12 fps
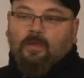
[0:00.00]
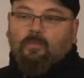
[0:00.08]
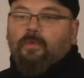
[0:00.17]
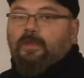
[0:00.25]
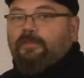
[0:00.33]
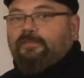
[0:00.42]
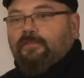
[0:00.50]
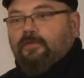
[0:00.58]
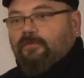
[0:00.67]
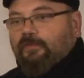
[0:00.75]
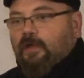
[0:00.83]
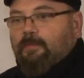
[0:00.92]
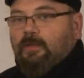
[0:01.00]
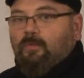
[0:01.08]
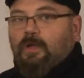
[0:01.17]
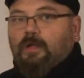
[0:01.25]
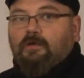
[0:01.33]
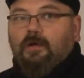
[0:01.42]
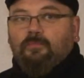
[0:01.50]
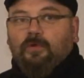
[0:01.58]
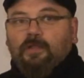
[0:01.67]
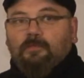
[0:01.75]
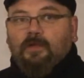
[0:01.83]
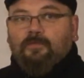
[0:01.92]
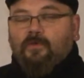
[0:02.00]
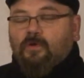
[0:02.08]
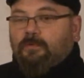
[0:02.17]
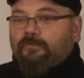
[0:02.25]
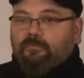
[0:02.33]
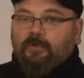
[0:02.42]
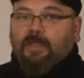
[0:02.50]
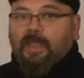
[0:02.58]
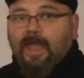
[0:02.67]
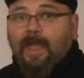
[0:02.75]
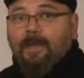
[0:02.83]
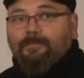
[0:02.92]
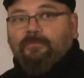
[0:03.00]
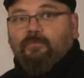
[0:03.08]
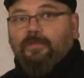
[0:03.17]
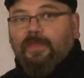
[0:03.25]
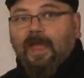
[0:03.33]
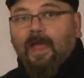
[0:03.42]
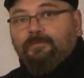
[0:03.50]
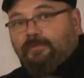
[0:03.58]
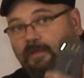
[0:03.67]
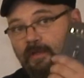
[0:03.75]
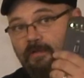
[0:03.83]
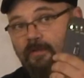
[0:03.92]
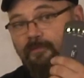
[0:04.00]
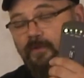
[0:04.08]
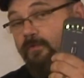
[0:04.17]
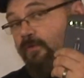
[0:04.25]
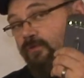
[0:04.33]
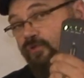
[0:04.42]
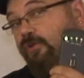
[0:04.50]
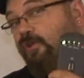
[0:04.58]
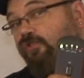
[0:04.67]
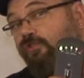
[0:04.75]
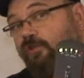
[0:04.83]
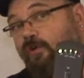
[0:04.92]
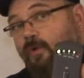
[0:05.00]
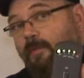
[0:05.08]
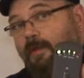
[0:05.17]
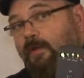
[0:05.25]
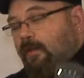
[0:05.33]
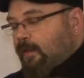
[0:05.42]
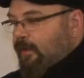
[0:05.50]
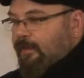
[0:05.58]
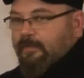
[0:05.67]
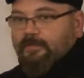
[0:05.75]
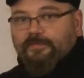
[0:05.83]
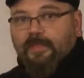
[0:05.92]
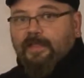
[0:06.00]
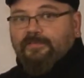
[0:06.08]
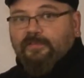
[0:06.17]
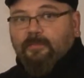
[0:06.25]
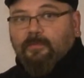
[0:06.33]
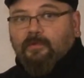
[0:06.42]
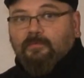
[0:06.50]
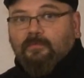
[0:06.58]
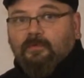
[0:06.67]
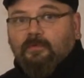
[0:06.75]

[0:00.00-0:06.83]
when they sit there and tell me, well, I'm running my phone because I'm running apps. Well, the apps are going to interfere with your traditional equipment. It's that simple.